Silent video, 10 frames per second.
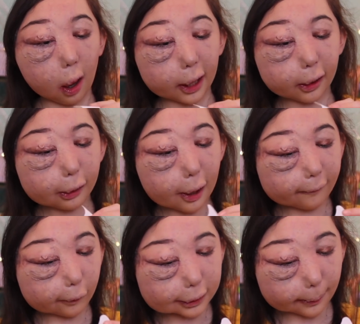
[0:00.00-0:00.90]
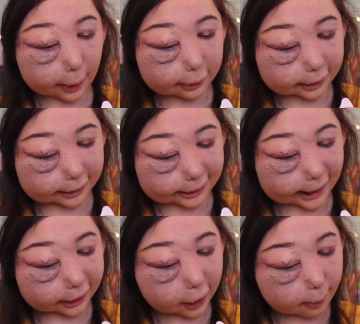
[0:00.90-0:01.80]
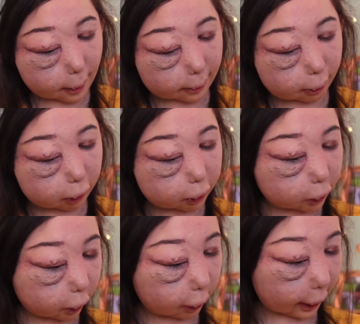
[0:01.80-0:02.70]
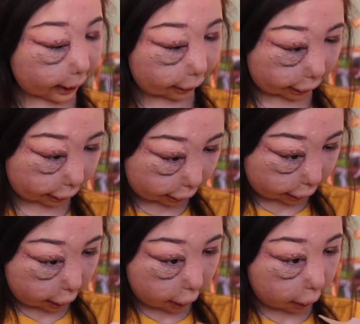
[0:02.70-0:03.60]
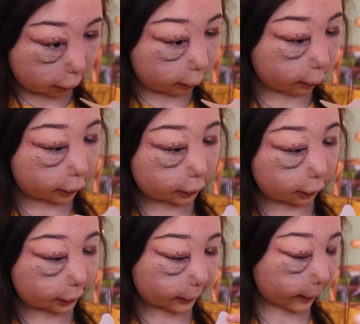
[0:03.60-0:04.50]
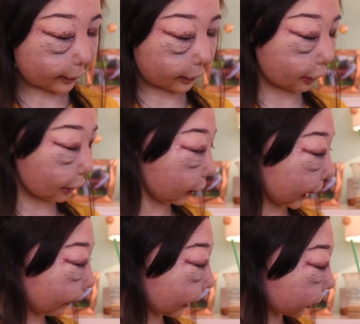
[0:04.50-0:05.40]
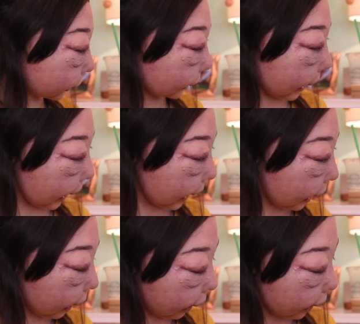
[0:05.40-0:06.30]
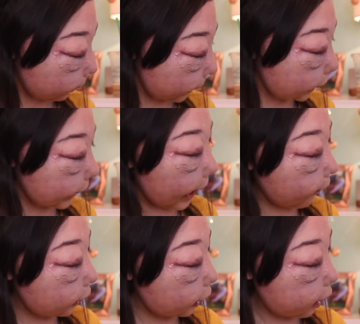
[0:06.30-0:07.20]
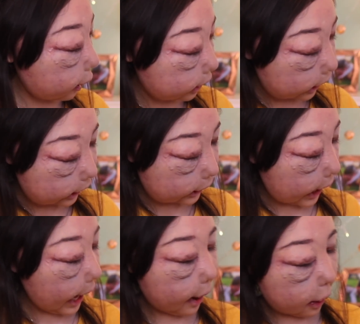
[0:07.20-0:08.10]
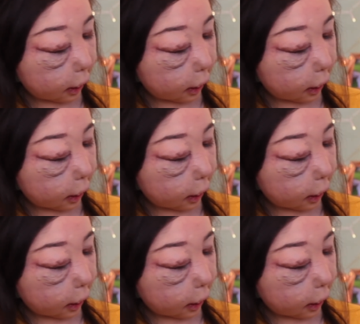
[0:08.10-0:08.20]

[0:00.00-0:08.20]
I don't know if you're supposed to stick them. I'm not sure like what you're supposed to do. Let me just see, because I haven't used these yet.